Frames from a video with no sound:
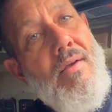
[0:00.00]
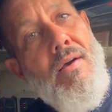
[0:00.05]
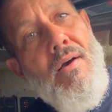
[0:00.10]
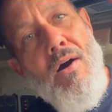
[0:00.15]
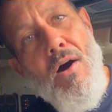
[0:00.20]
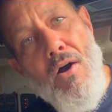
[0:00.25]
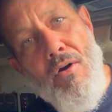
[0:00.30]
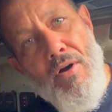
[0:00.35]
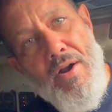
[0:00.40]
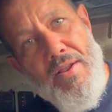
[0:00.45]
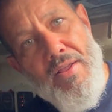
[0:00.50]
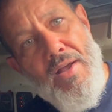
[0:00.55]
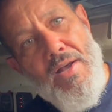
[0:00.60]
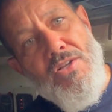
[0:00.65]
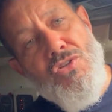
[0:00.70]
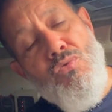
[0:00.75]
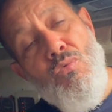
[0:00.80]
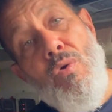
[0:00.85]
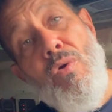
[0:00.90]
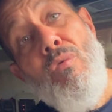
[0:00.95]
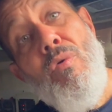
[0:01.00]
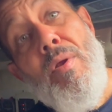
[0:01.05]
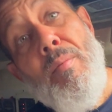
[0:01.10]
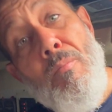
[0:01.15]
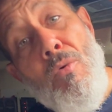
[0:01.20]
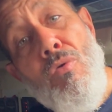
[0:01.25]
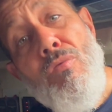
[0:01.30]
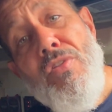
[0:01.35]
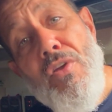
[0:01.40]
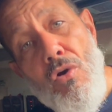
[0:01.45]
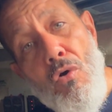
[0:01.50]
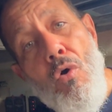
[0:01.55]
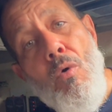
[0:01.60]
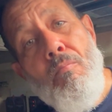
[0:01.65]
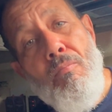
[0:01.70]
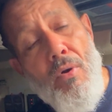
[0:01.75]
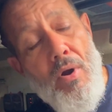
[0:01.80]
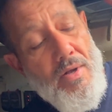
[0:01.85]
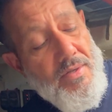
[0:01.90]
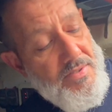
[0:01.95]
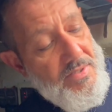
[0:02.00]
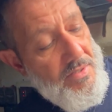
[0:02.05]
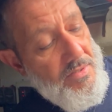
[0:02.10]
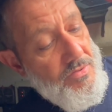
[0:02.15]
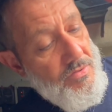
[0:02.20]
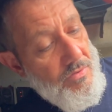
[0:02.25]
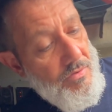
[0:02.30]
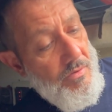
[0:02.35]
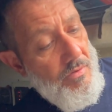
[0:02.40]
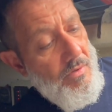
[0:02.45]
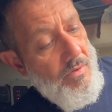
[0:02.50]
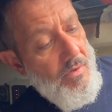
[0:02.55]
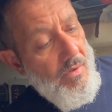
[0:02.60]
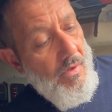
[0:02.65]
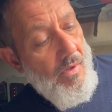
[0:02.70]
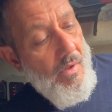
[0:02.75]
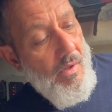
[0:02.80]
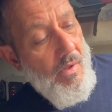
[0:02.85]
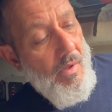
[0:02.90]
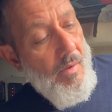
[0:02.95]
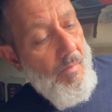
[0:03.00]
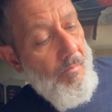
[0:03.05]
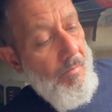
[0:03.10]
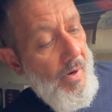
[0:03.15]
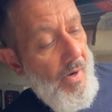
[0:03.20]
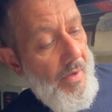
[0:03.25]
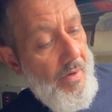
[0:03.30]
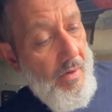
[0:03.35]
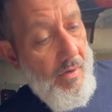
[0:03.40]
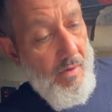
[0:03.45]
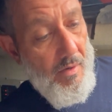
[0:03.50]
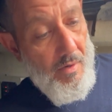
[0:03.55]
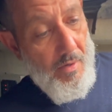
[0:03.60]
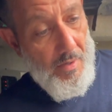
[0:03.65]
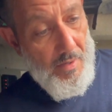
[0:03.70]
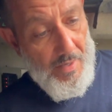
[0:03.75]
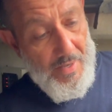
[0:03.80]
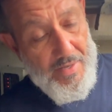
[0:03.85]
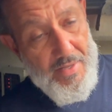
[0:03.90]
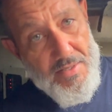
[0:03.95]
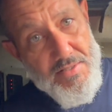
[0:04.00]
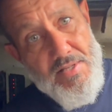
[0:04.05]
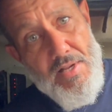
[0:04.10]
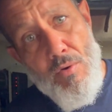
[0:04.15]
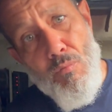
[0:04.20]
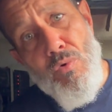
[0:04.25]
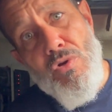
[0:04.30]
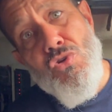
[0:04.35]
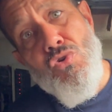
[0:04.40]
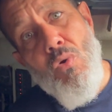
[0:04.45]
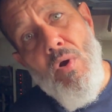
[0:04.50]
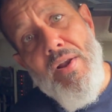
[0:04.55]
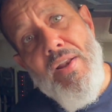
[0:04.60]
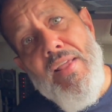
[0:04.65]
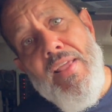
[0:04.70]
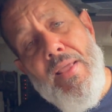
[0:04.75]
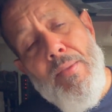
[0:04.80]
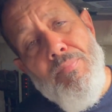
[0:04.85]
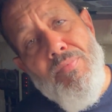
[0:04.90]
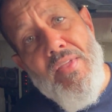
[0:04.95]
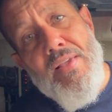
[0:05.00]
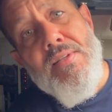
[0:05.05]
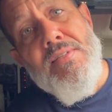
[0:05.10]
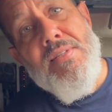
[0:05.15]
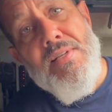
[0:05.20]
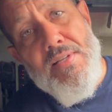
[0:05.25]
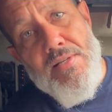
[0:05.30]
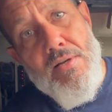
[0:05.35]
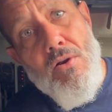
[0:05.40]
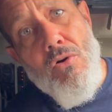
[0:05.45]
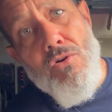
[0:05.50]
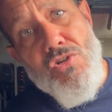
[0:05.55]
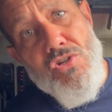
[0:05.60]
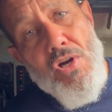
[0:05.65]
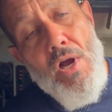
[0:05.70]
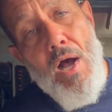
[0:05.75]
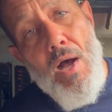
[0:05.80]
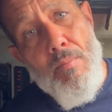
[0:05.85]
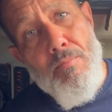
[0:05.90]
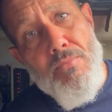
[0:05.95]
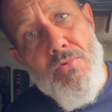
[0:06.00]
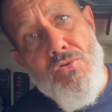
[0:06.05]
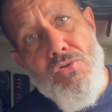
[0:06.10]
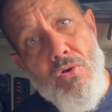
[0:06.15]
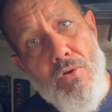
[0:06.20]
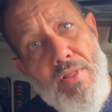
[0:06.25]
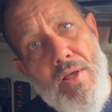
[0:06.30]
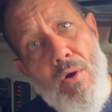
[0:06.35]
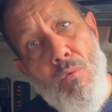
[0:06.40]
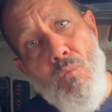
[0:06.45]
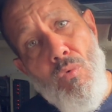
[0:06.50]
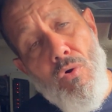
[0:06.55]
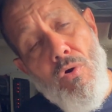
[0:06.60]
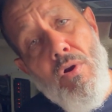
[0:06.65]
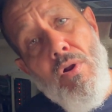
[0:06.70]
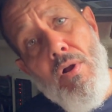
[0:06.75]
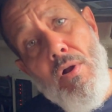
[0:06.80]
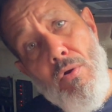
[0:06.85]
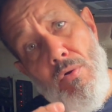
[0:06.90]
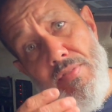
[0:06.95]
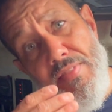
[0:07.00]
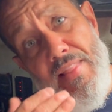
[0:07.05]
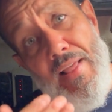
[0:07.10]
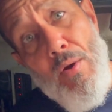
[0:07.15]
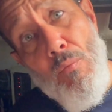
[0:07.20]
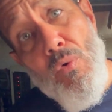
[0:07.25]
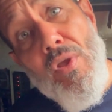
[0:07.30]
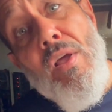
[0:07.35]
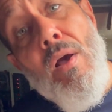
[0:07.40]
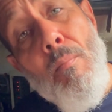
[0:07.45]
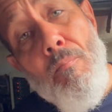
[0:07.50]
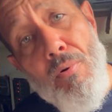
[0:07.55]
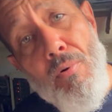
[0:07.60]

All right, guys, we removed the old processor. But like I said, we try to keep things in our shop so that we come